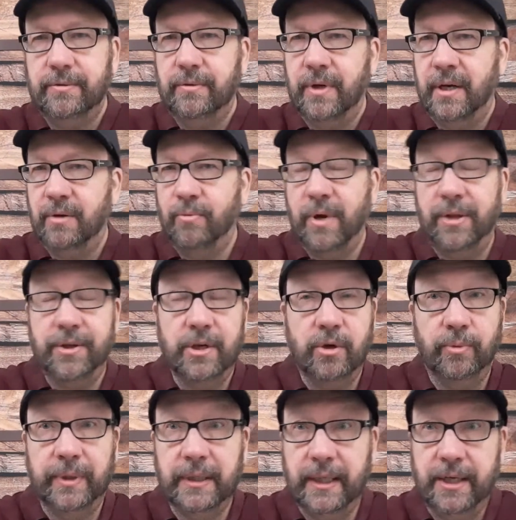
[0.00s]
whether you're
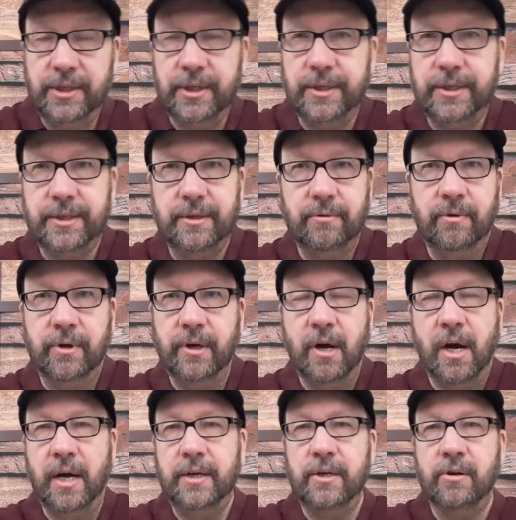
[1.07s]
religious or
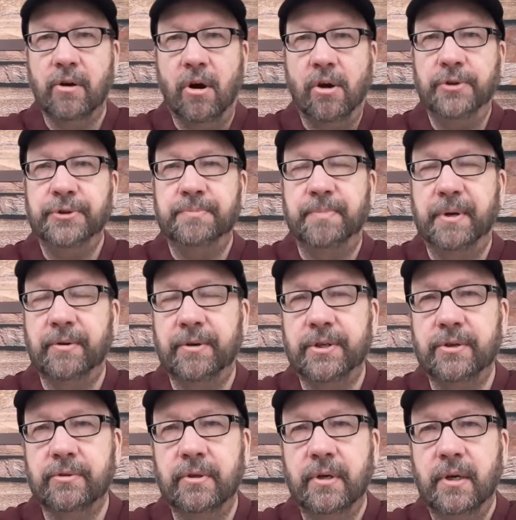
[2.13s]
not. You're all
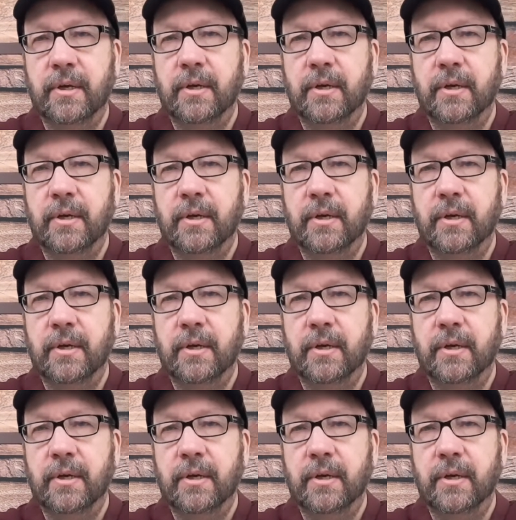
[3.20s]
spiritual.